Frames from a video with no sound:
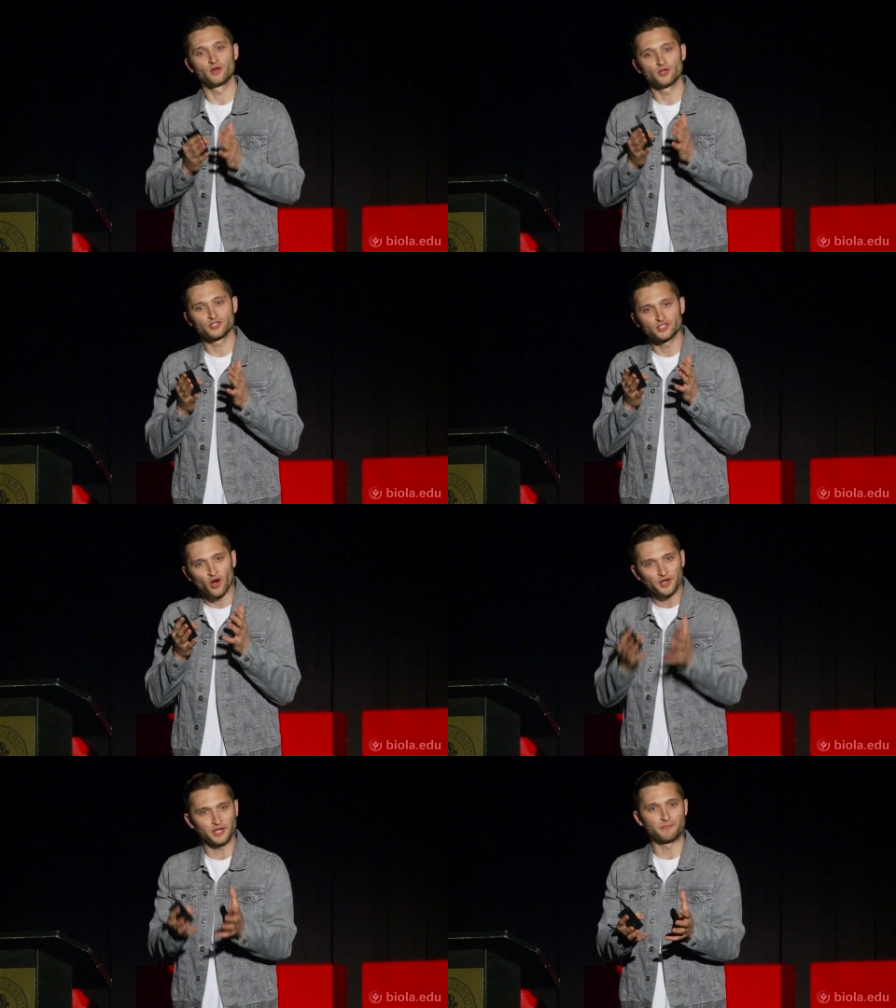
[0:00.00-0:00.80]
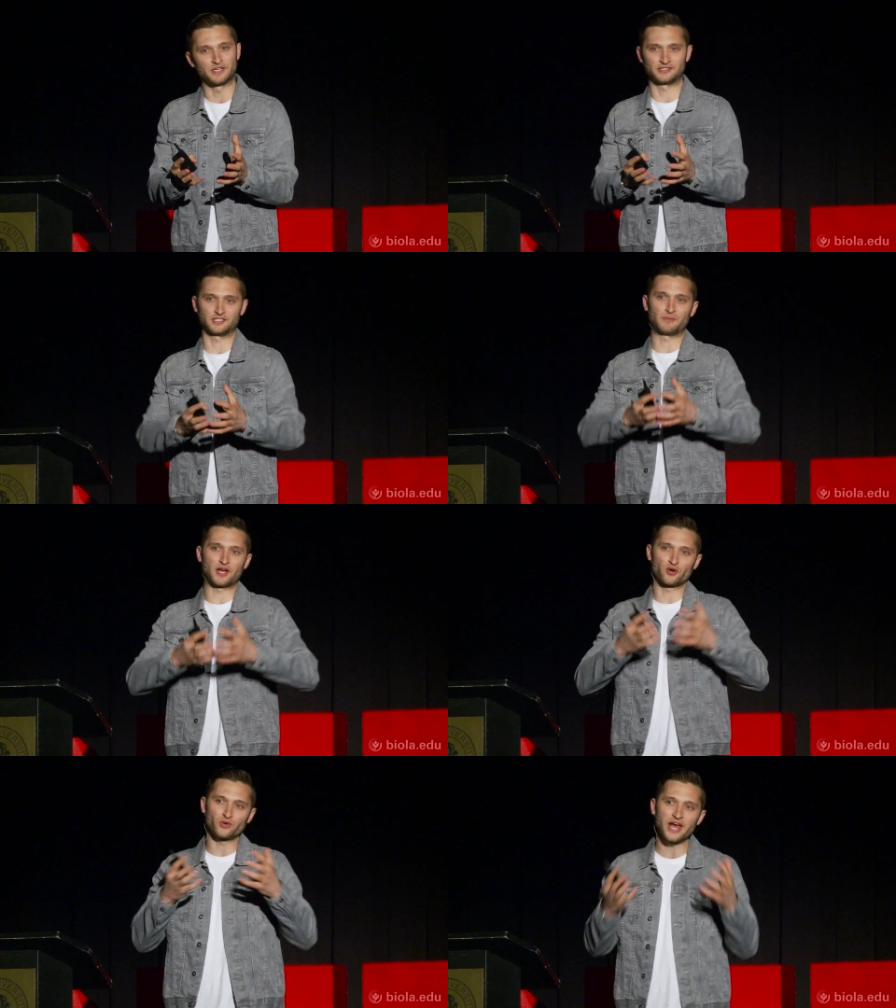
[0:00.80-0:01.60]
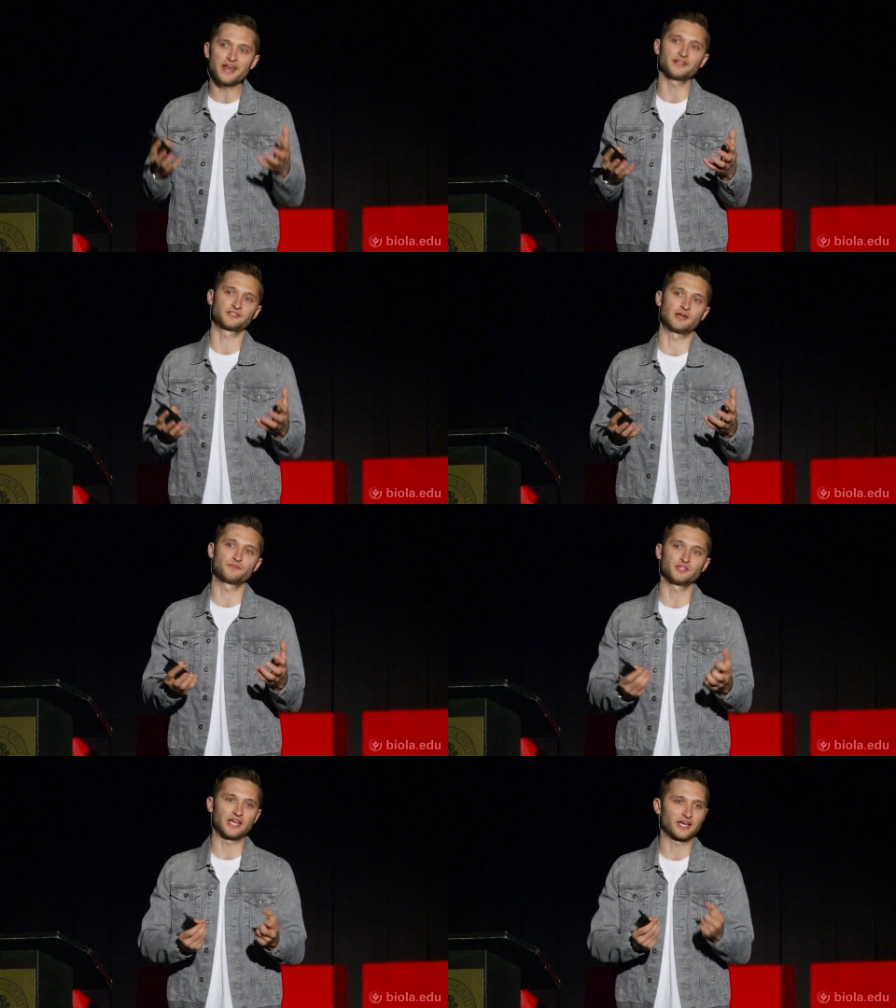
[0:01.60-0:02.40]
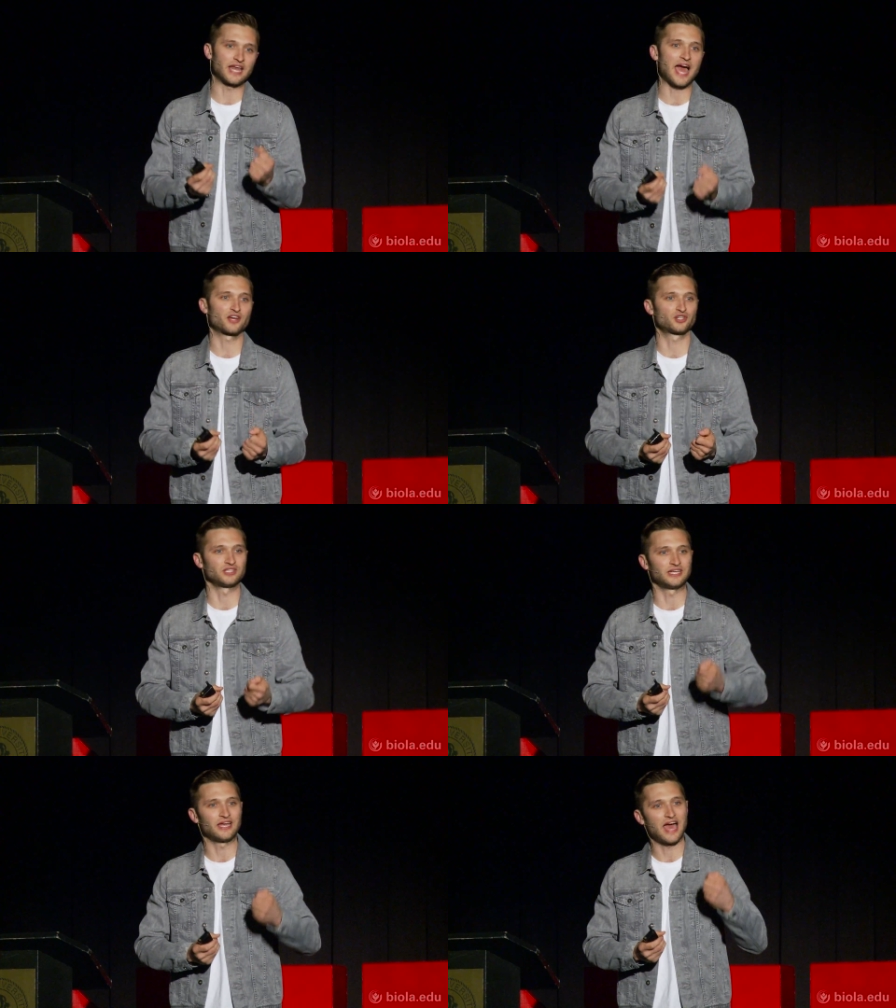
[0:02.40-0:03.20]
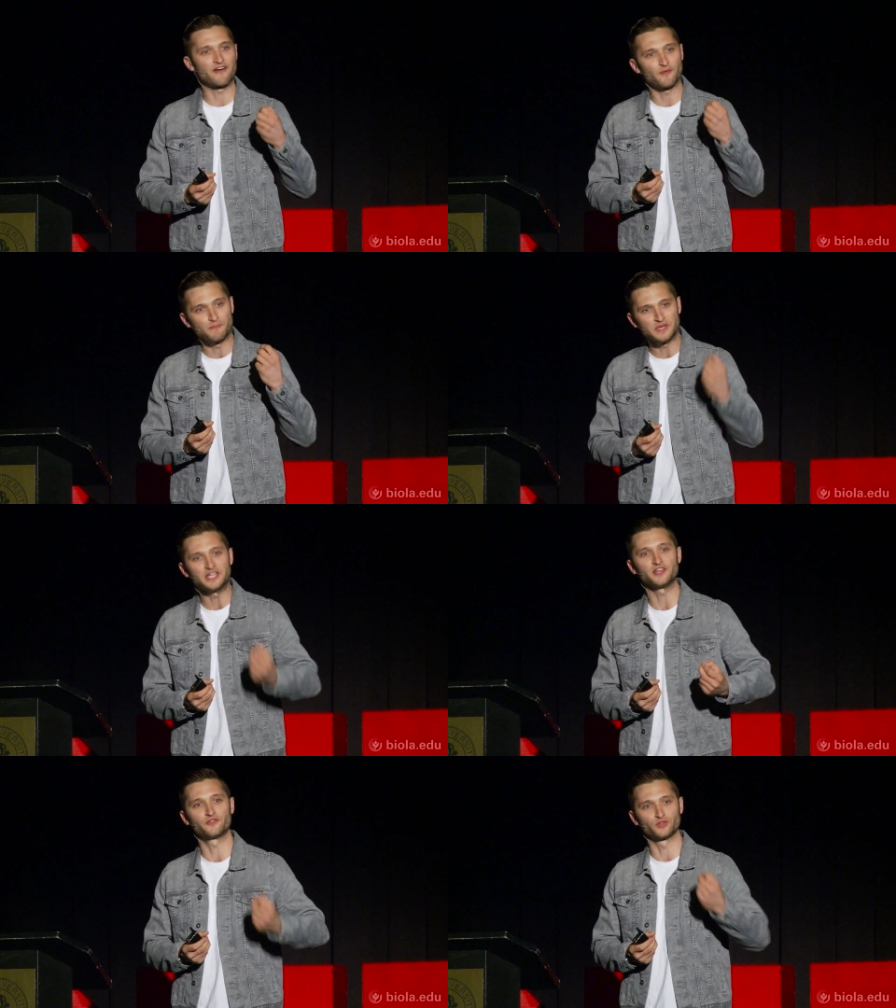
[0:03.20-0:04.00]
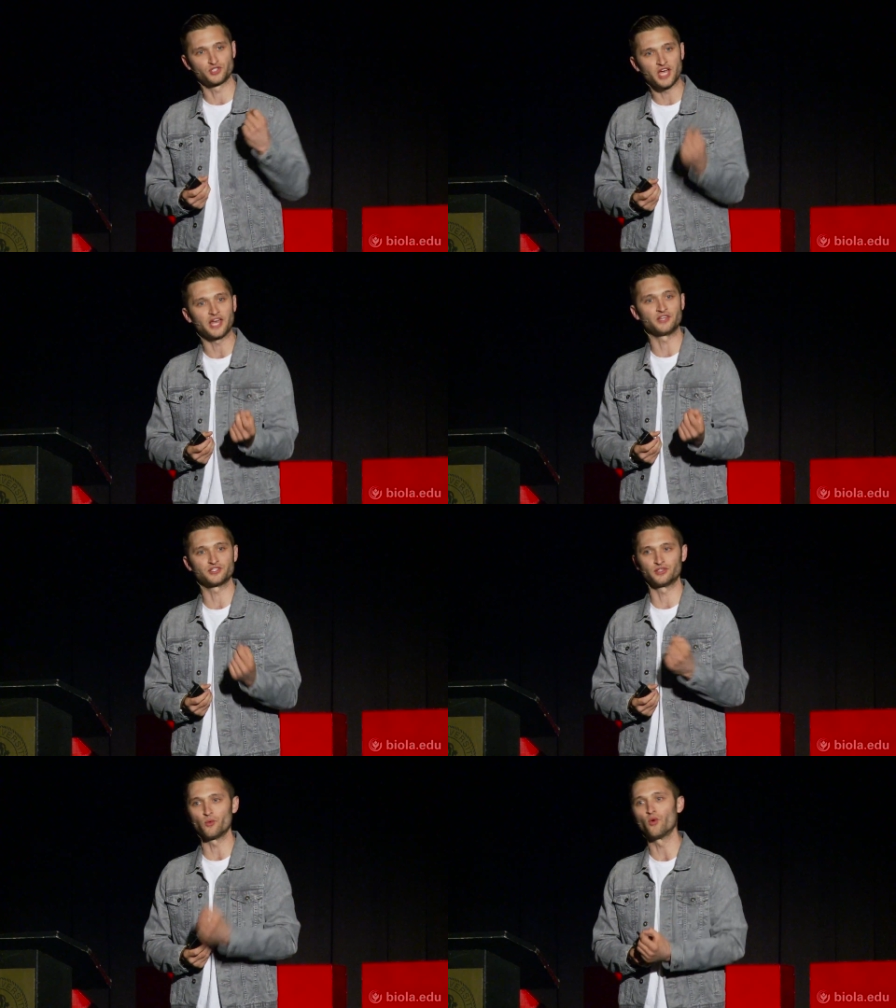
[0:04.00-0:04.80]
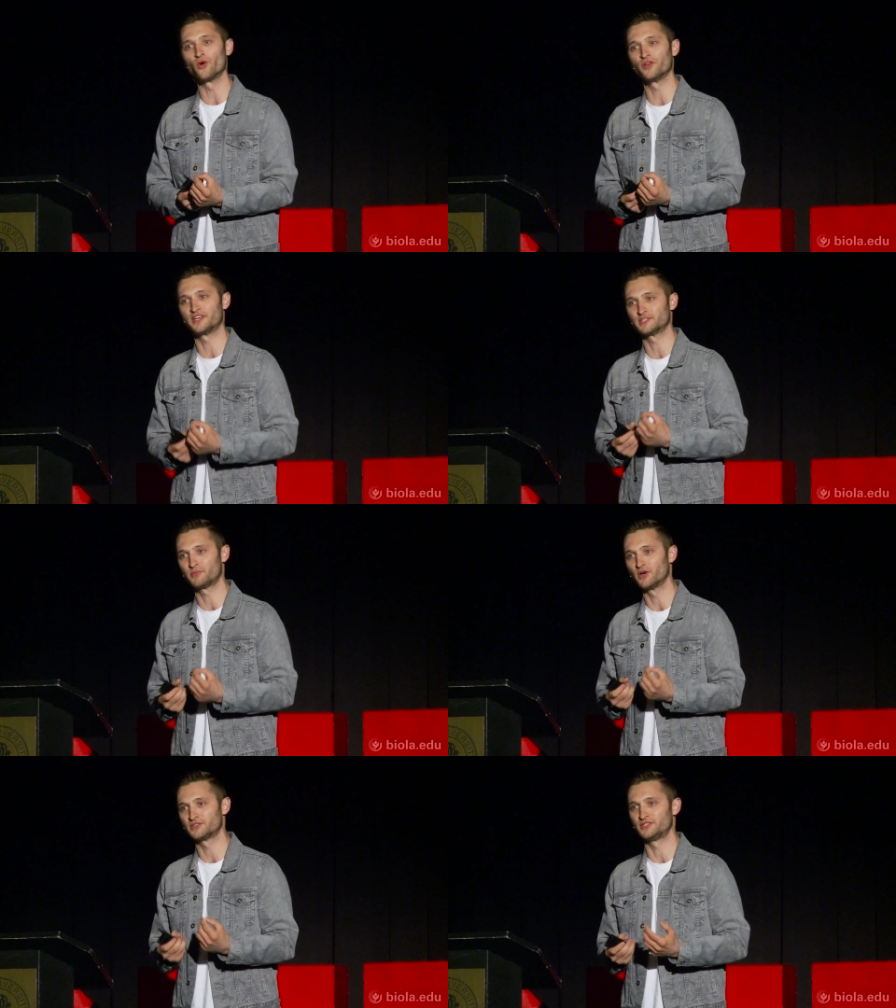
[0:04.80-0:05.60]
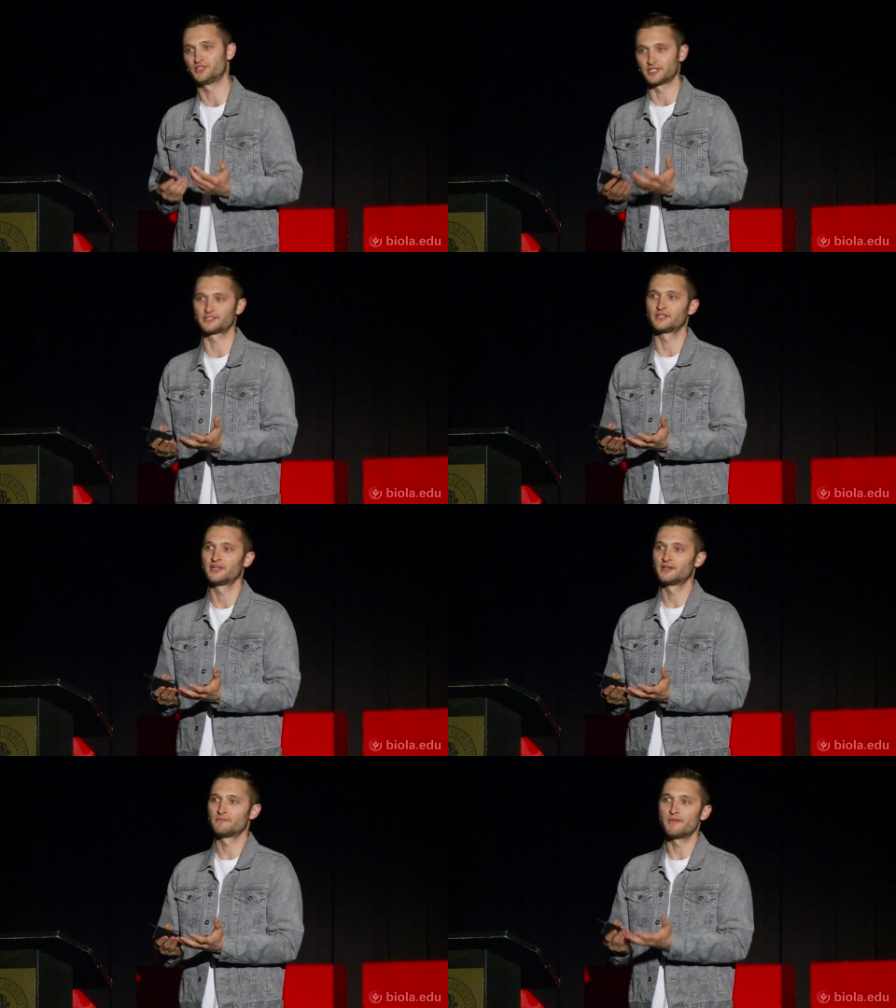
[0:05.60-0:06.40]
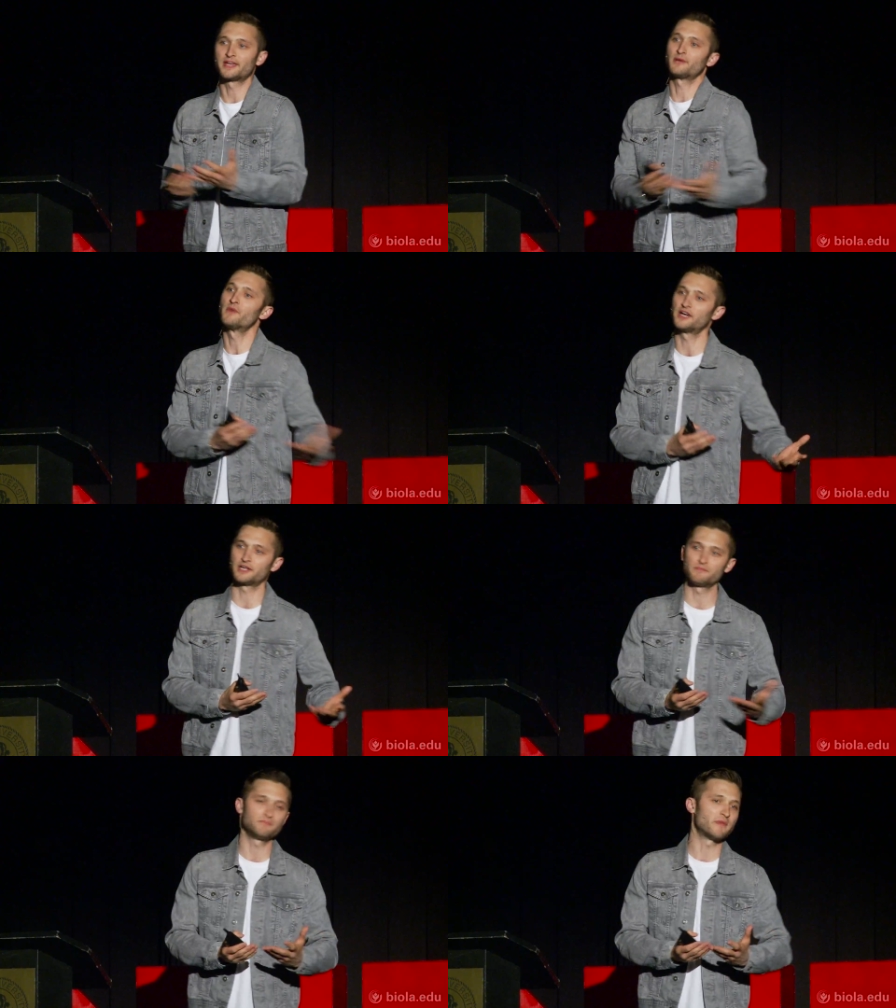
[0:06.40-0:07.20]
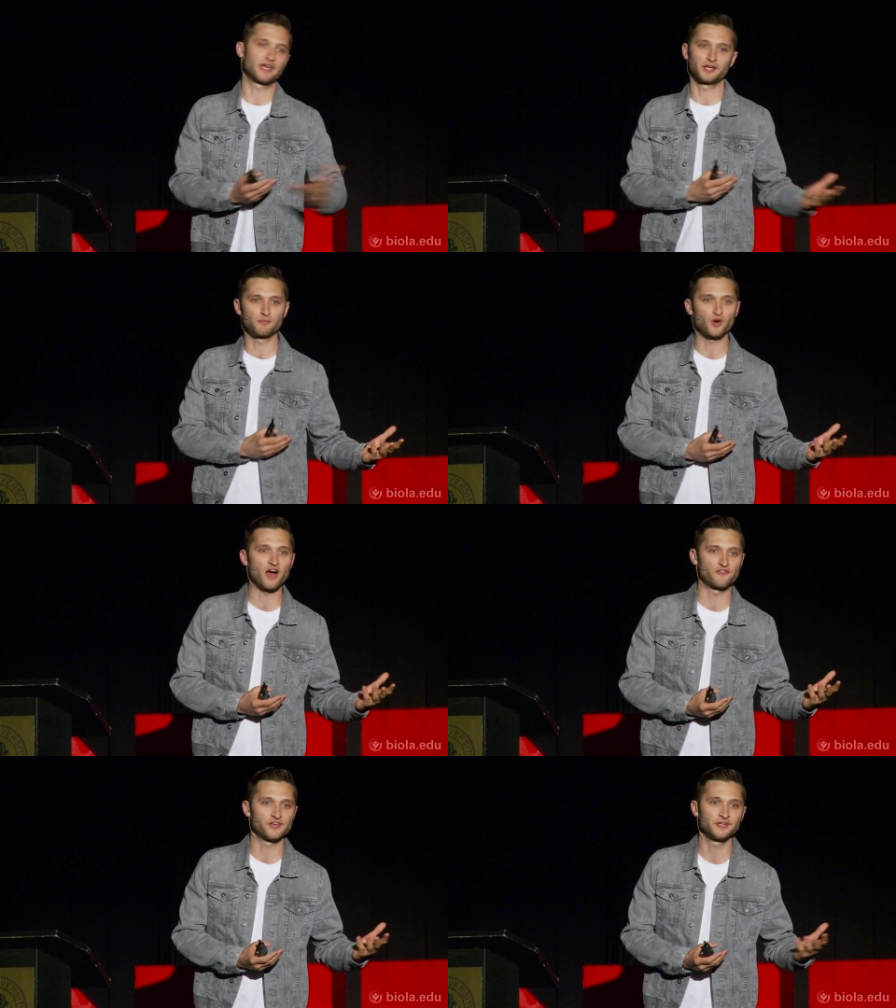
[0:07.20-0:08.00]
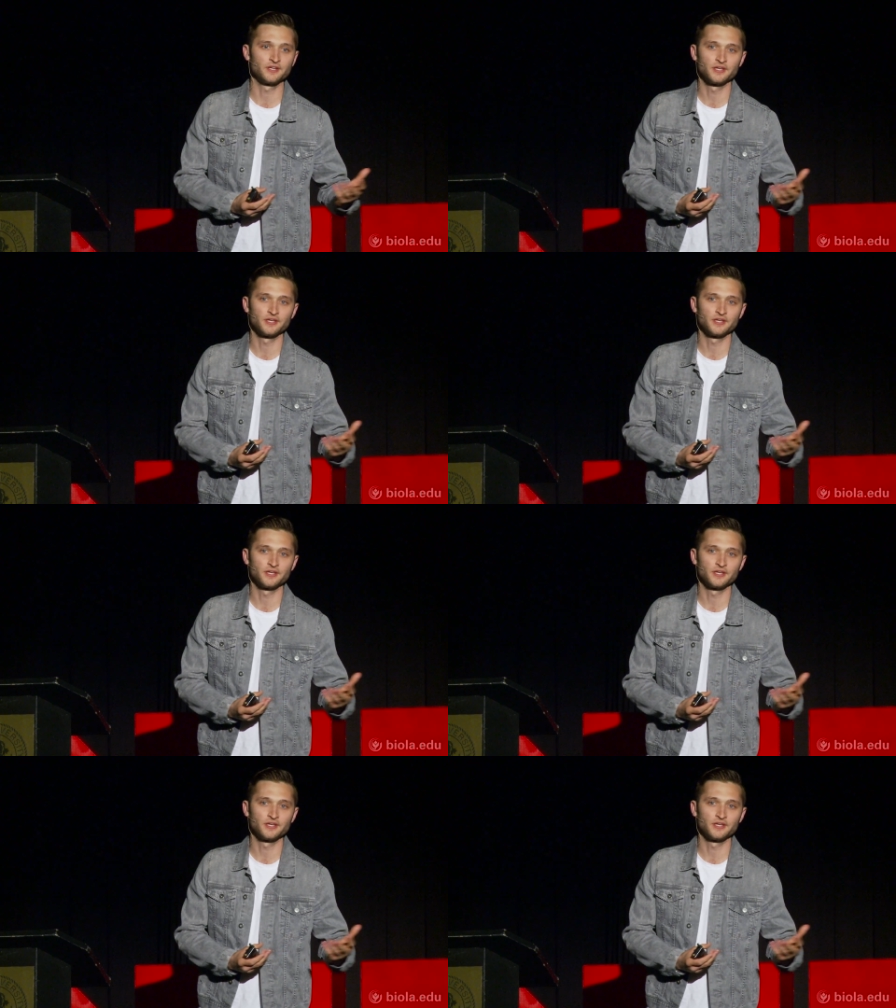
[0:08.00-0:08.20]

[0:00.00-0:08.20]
starting a business, by creating something that could actually have meaningful change in the world, as opposed to just making money and making a profit.